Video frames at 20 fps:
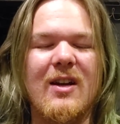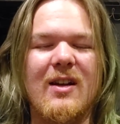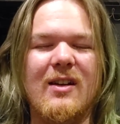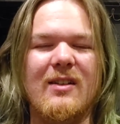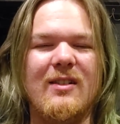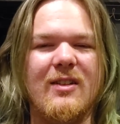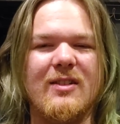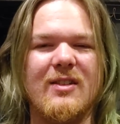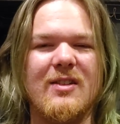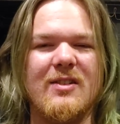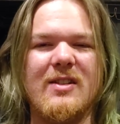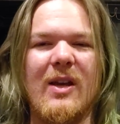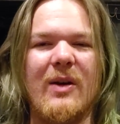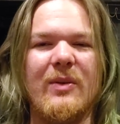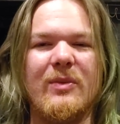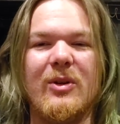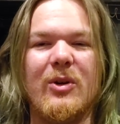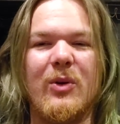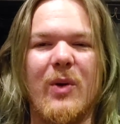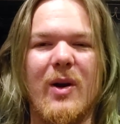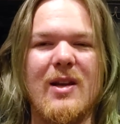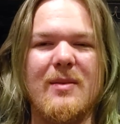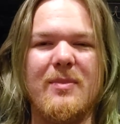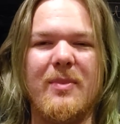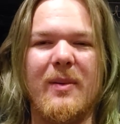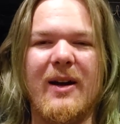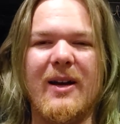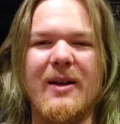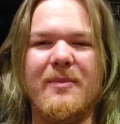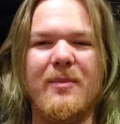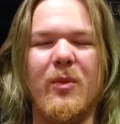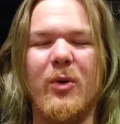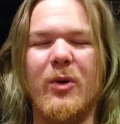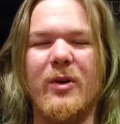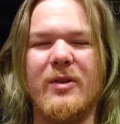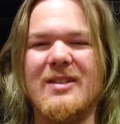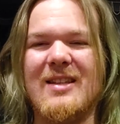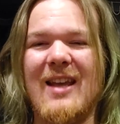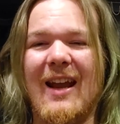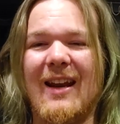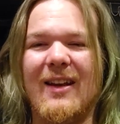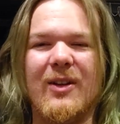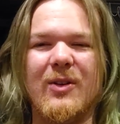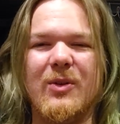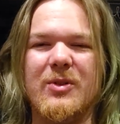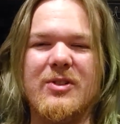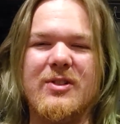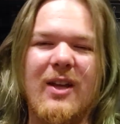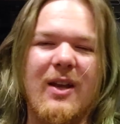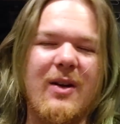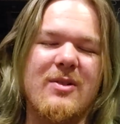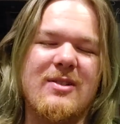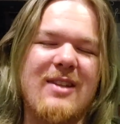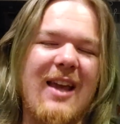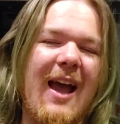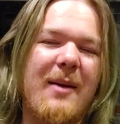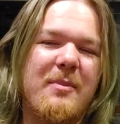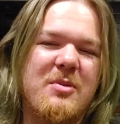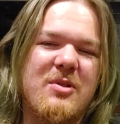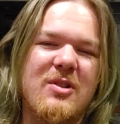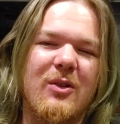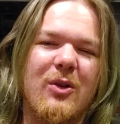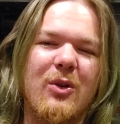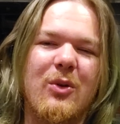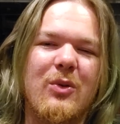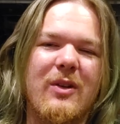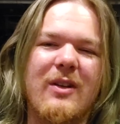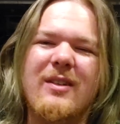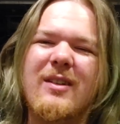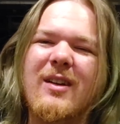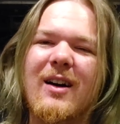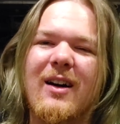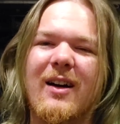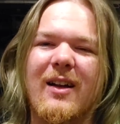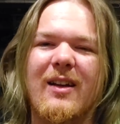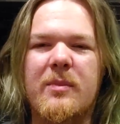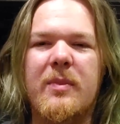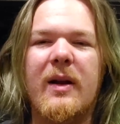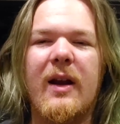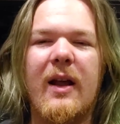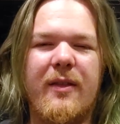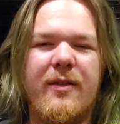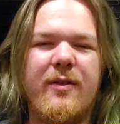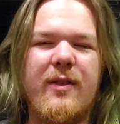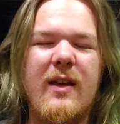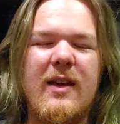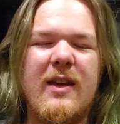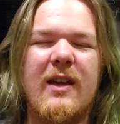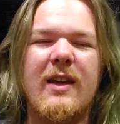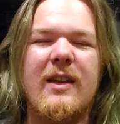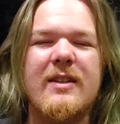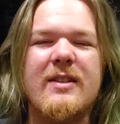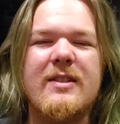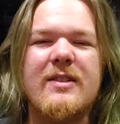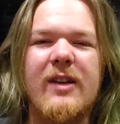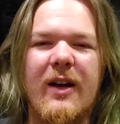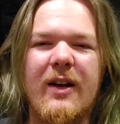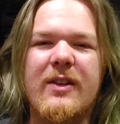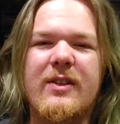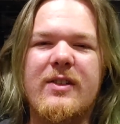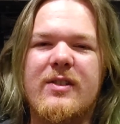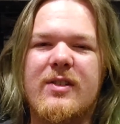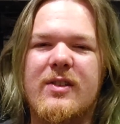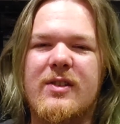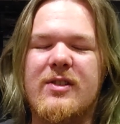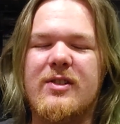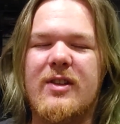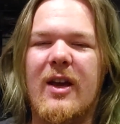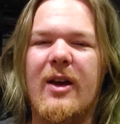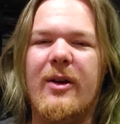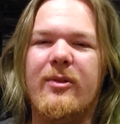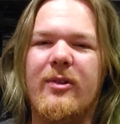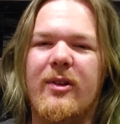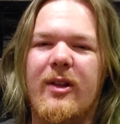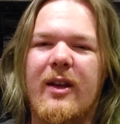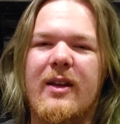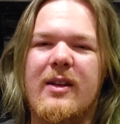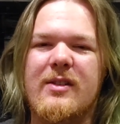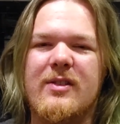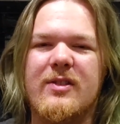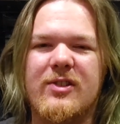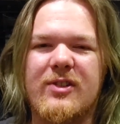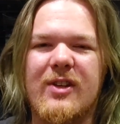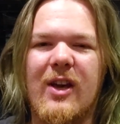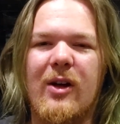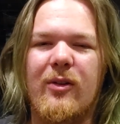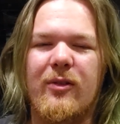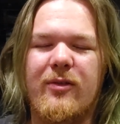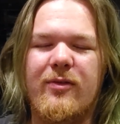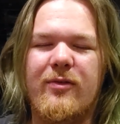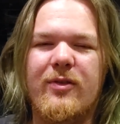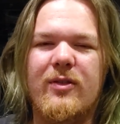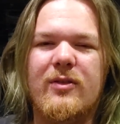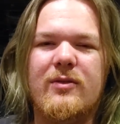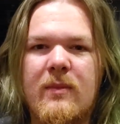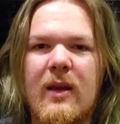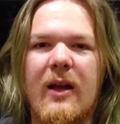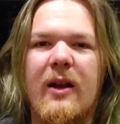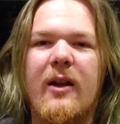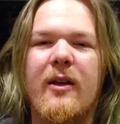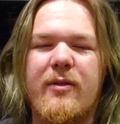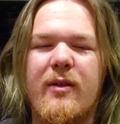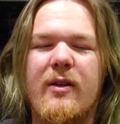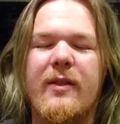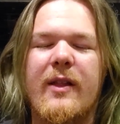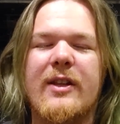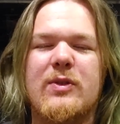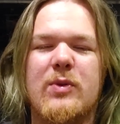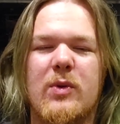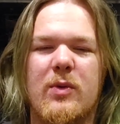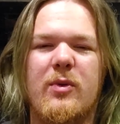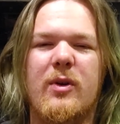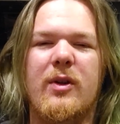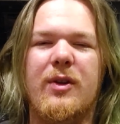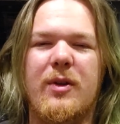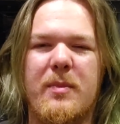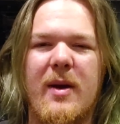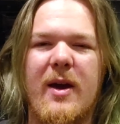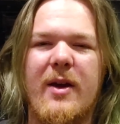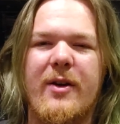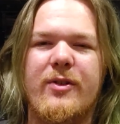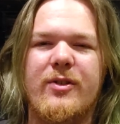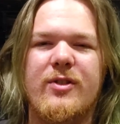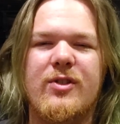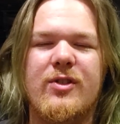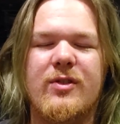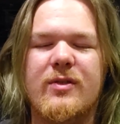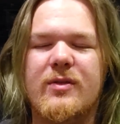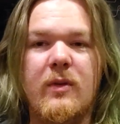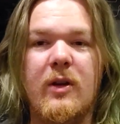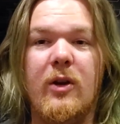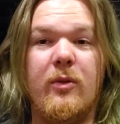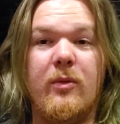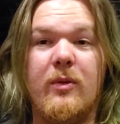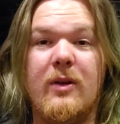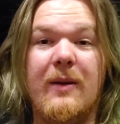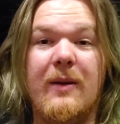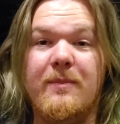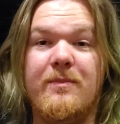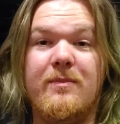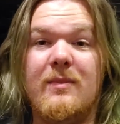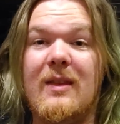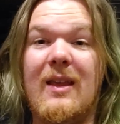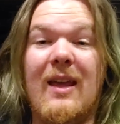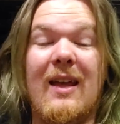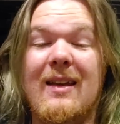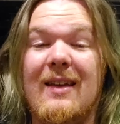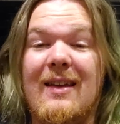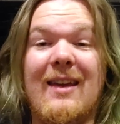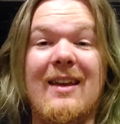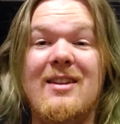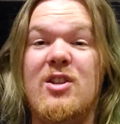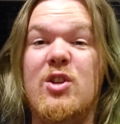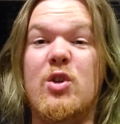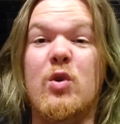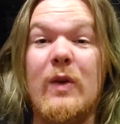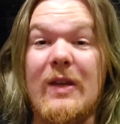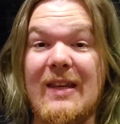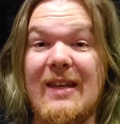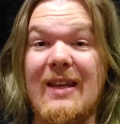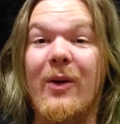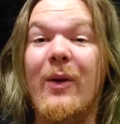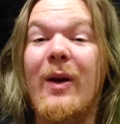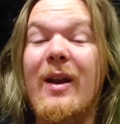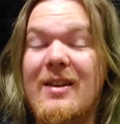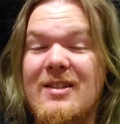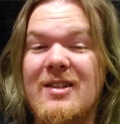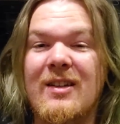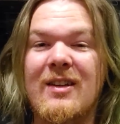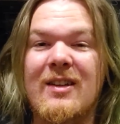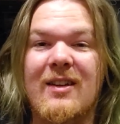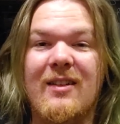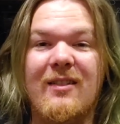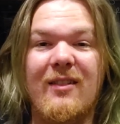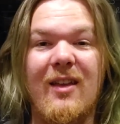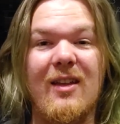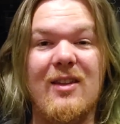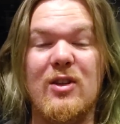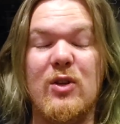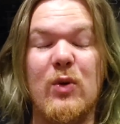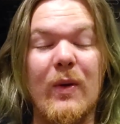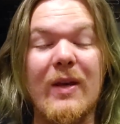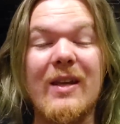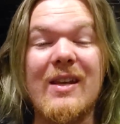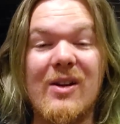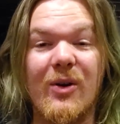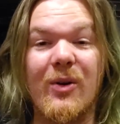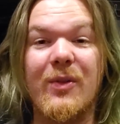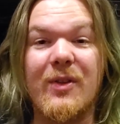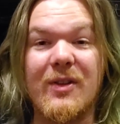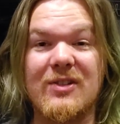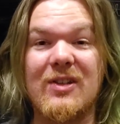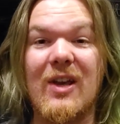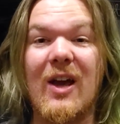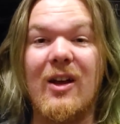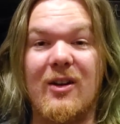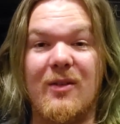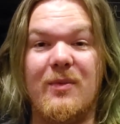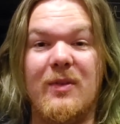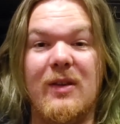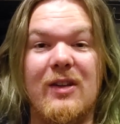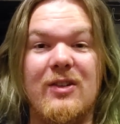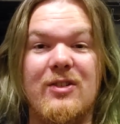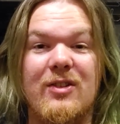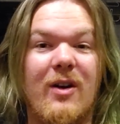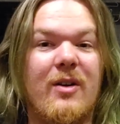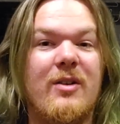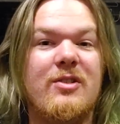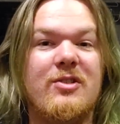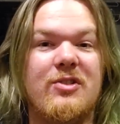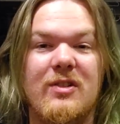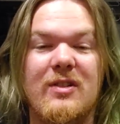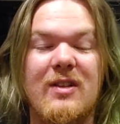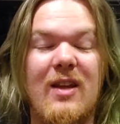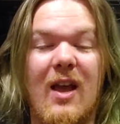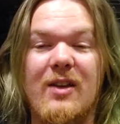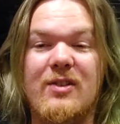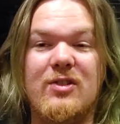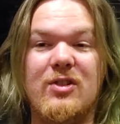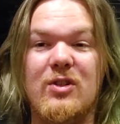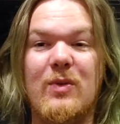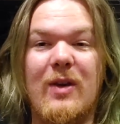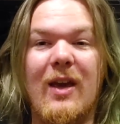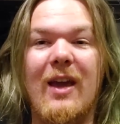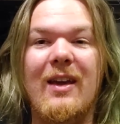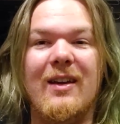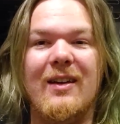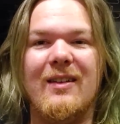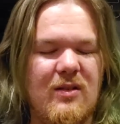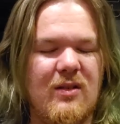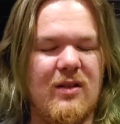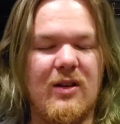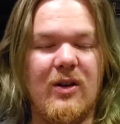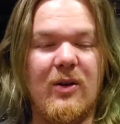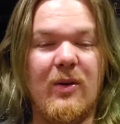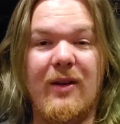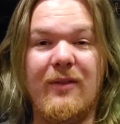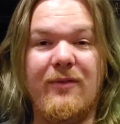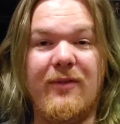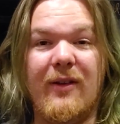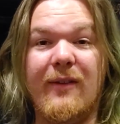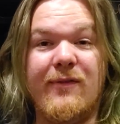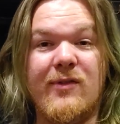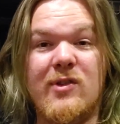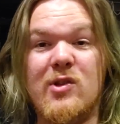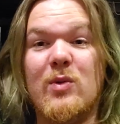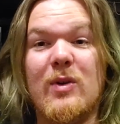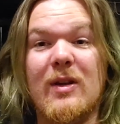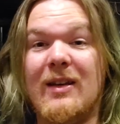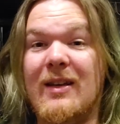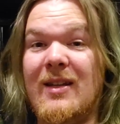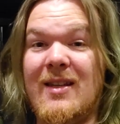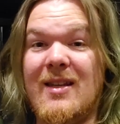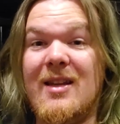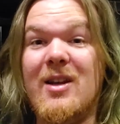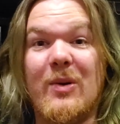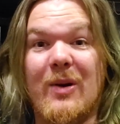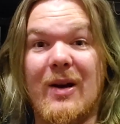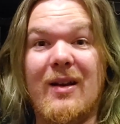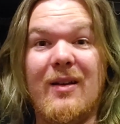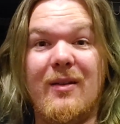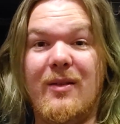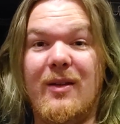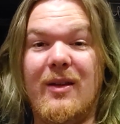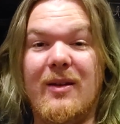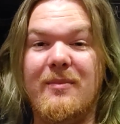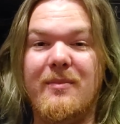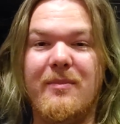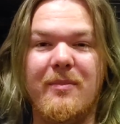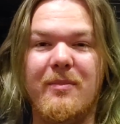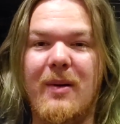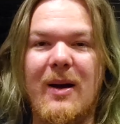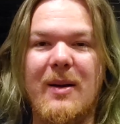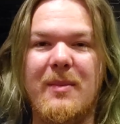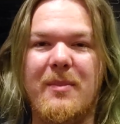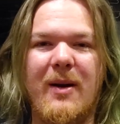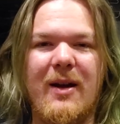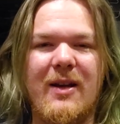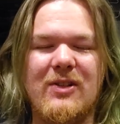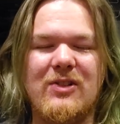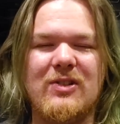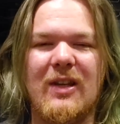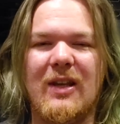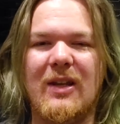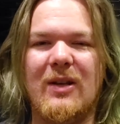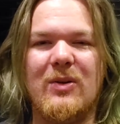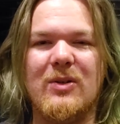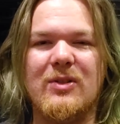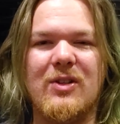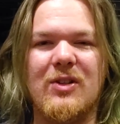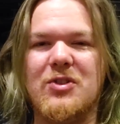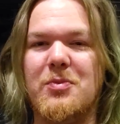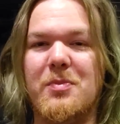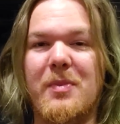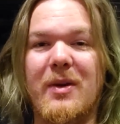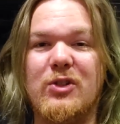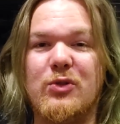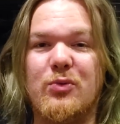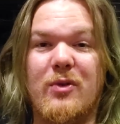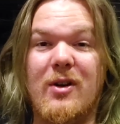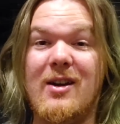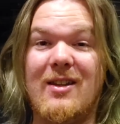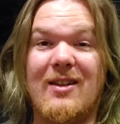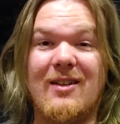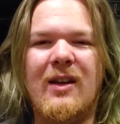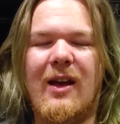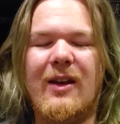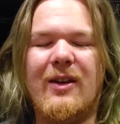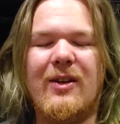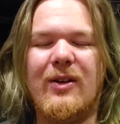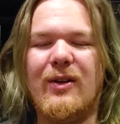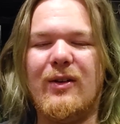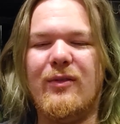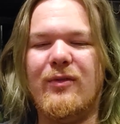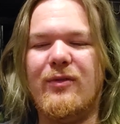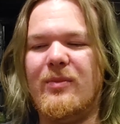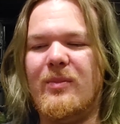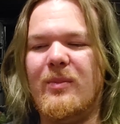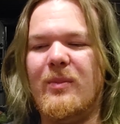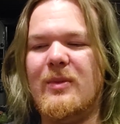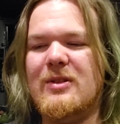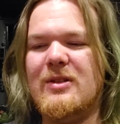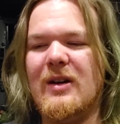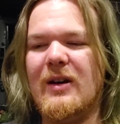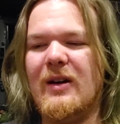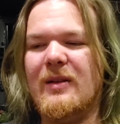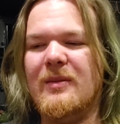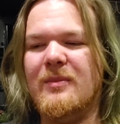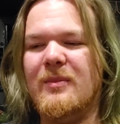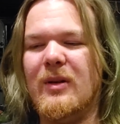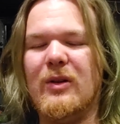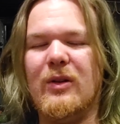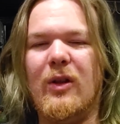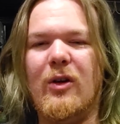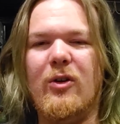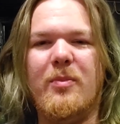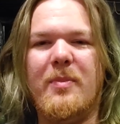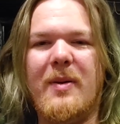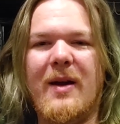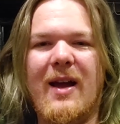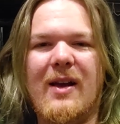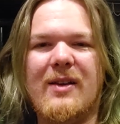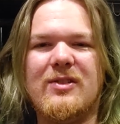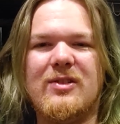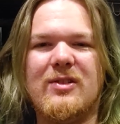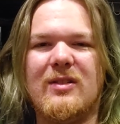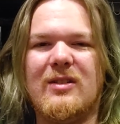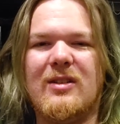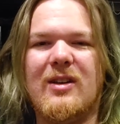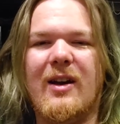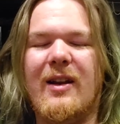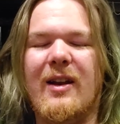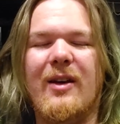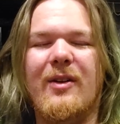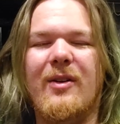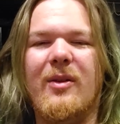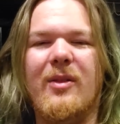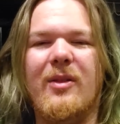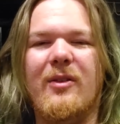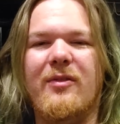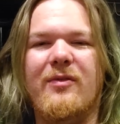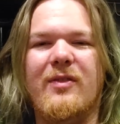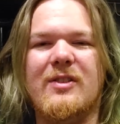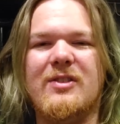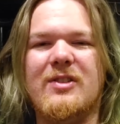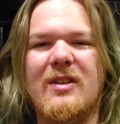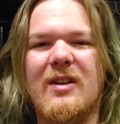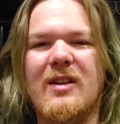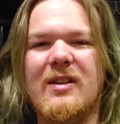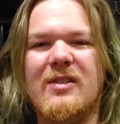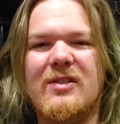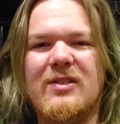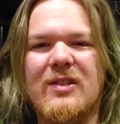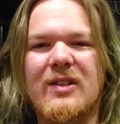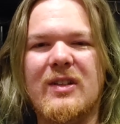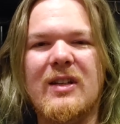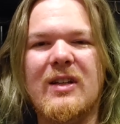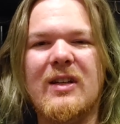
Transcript: Does it sound great by more technical standards? Absolutely not. But I think it does sound like itself. And I think that's what really matters. You know, can you hear it? Can you hear the sound of the guitars? Yes, you can. You know, if you can hear it, then by my standards, it's mix ready. I could have done a low pass and cut out all the fizziness.